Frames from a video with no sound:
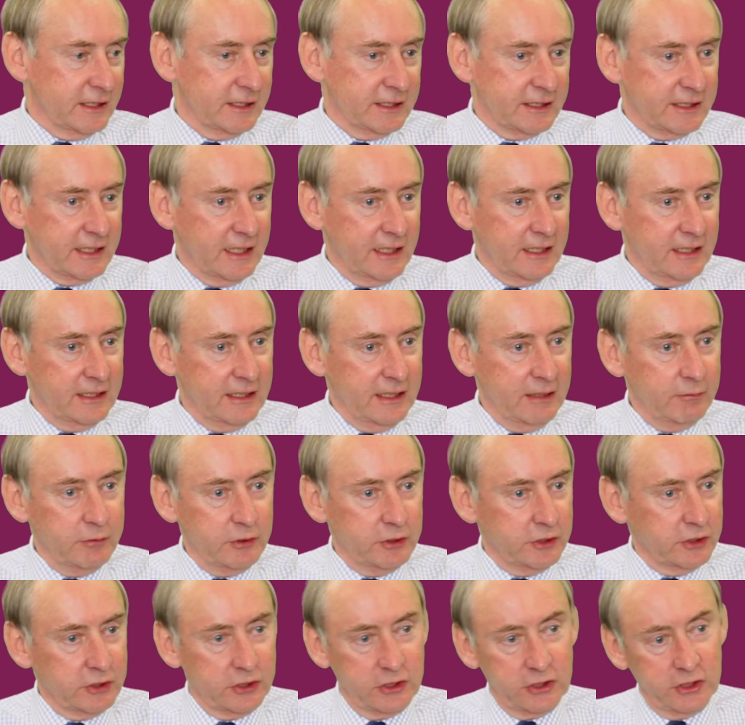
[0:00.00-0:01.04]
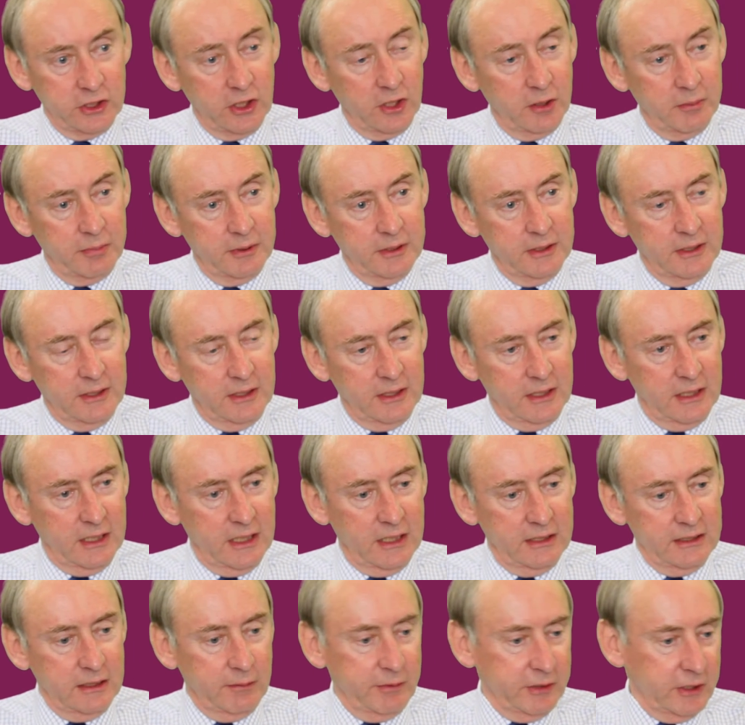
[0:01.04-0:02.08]
the side, it would just stop,
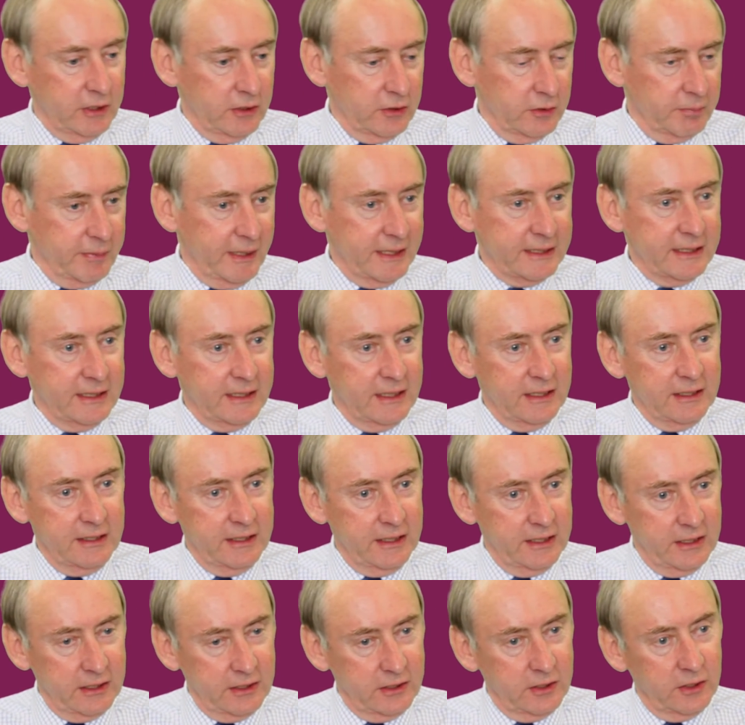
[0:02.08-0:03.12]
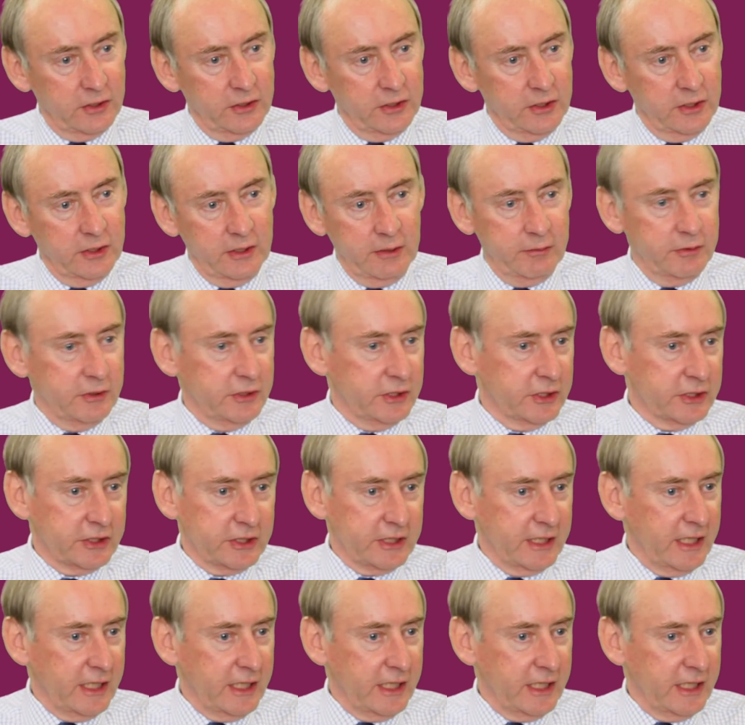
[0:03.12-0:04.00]
and then when you look back again and it got you, it would just